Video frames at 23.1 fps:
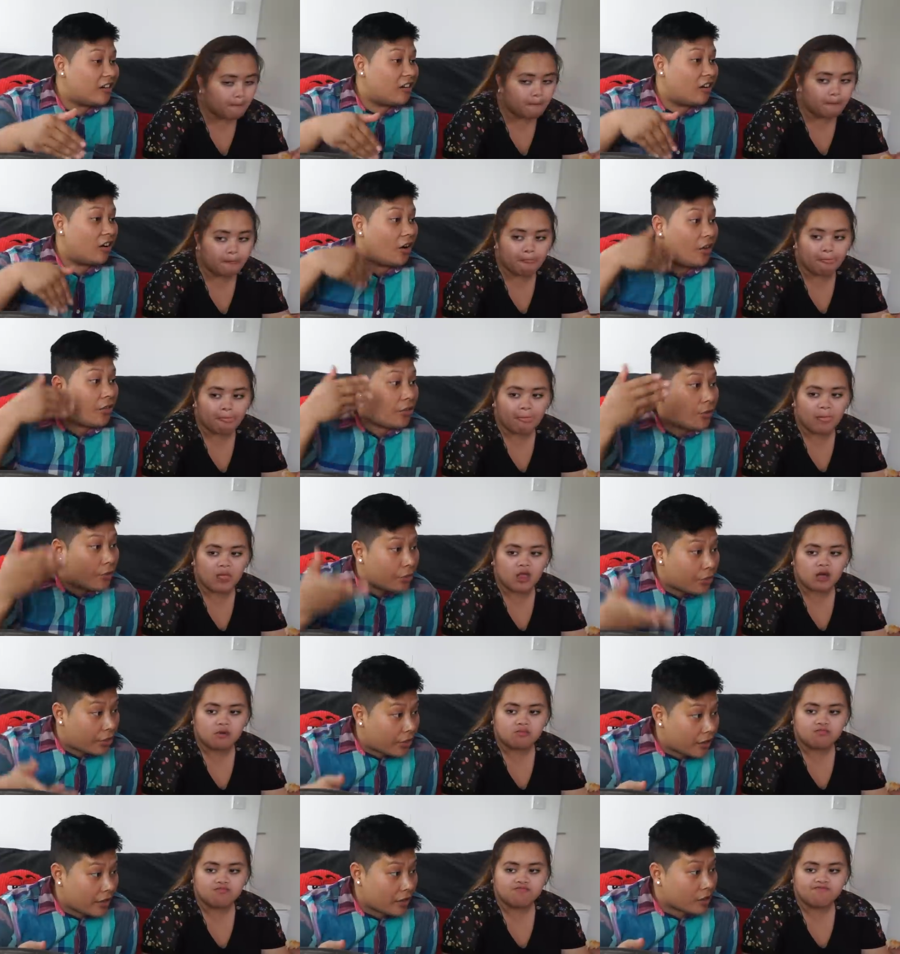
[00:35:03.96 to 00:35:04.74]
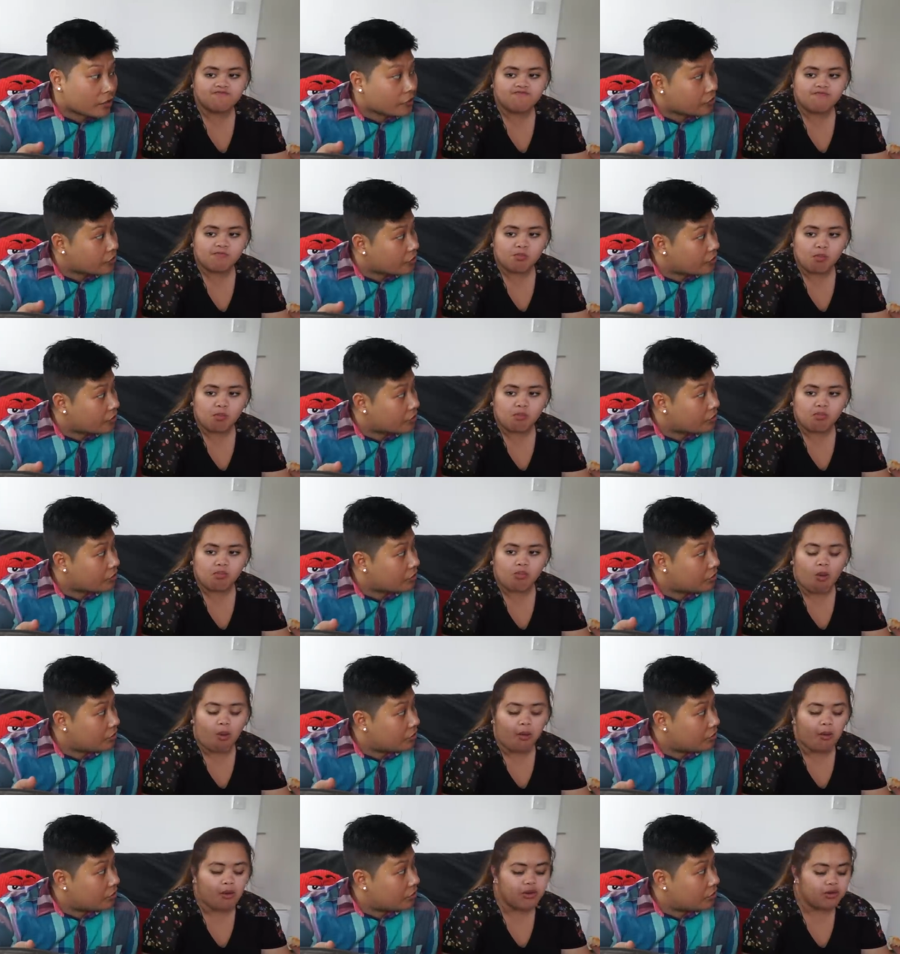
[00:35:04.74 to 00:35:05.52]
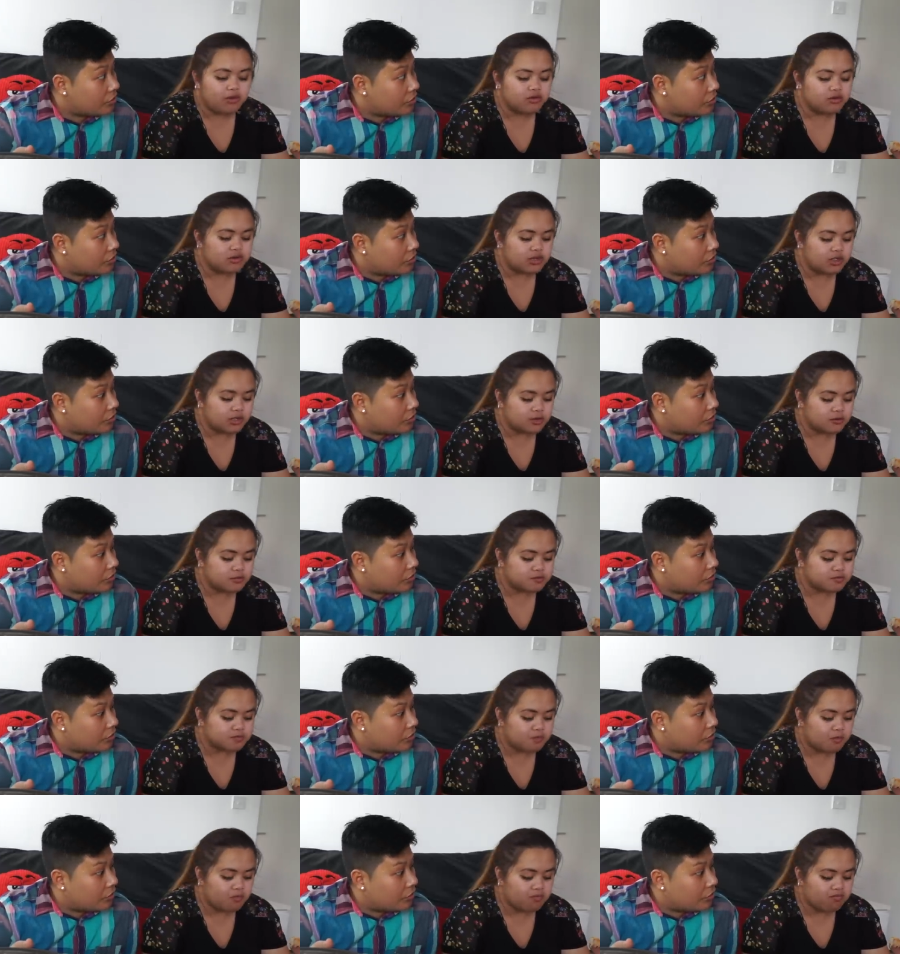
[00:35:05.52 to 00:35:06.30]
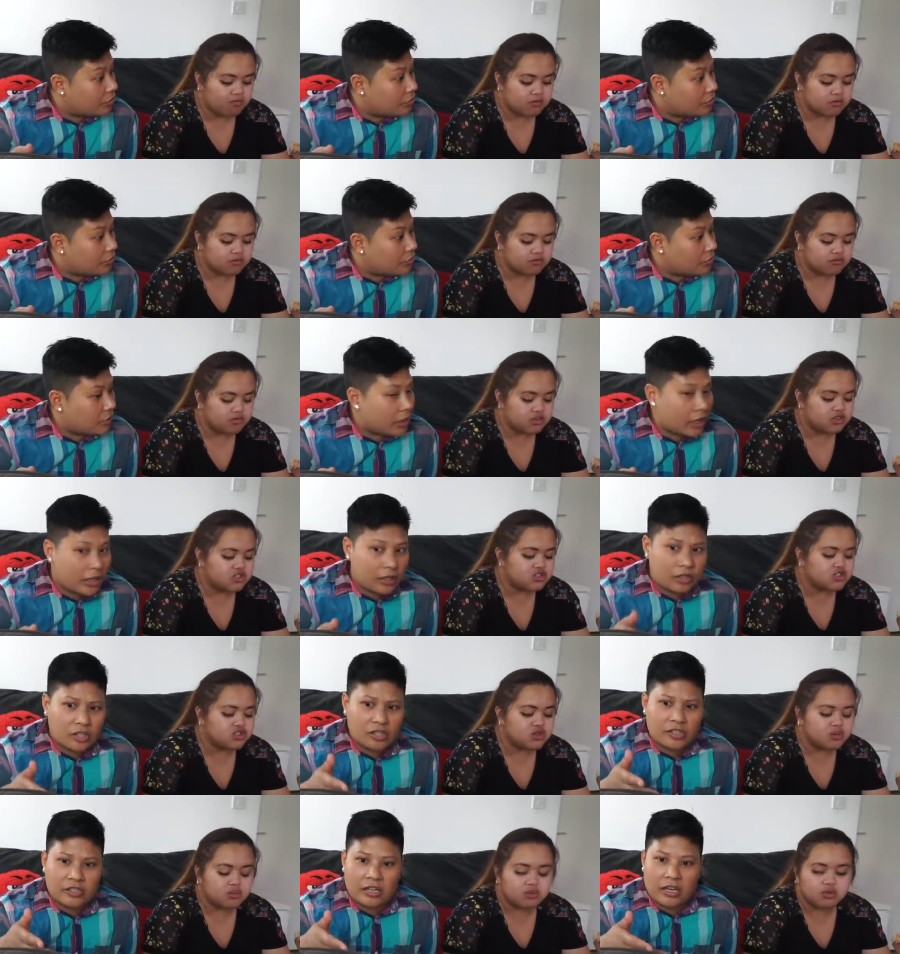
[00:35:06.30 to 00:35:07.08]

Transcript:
Speaker 1: other things? Oh, like like, does